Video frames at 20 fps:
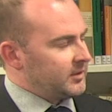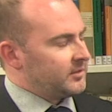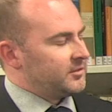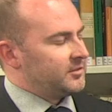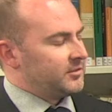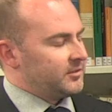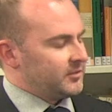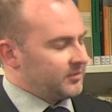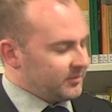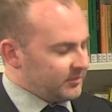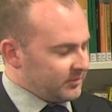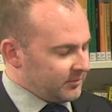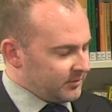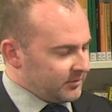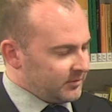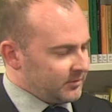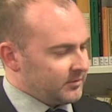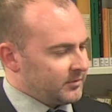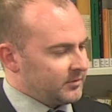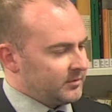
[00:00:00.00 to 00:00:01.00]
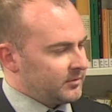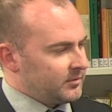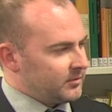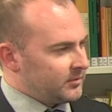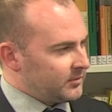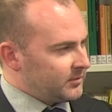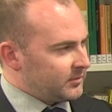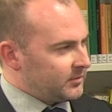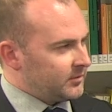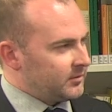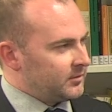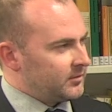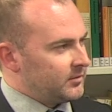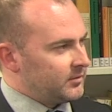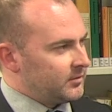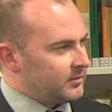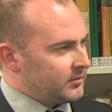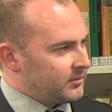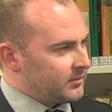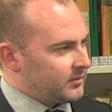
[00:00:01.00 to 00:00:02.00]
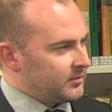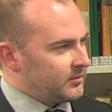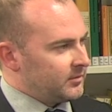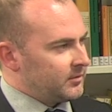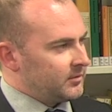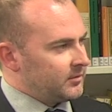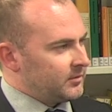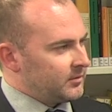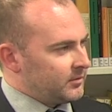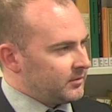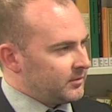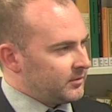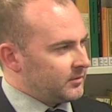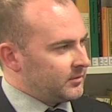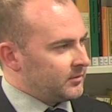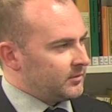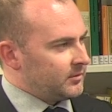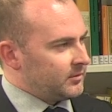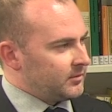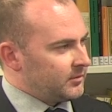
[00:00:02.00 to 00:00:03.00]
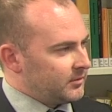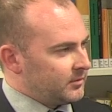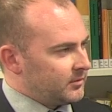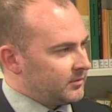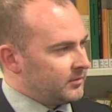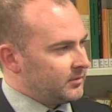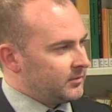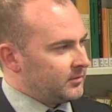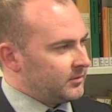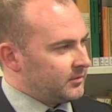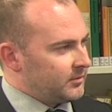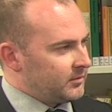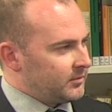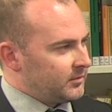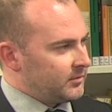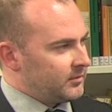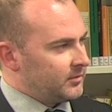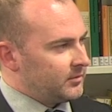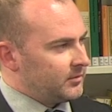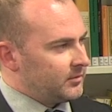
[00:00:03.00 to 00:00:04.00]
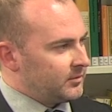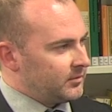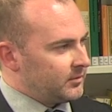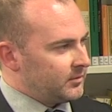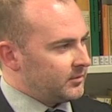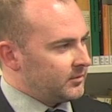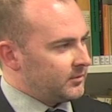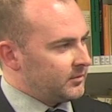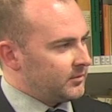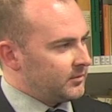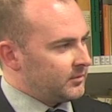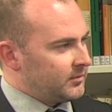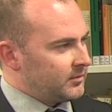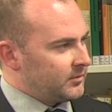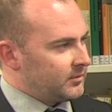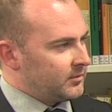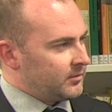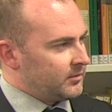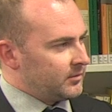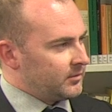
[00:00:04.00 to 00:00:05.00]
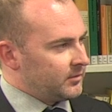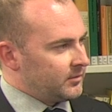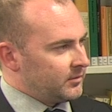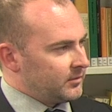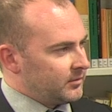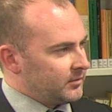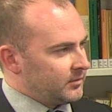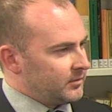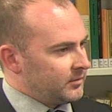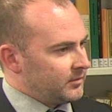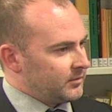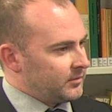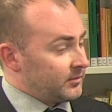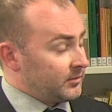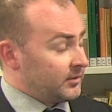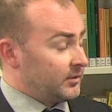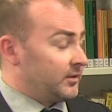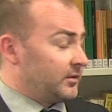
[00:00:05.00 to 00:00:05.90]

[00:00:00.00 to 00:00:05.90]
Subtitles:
This person isn't speaking.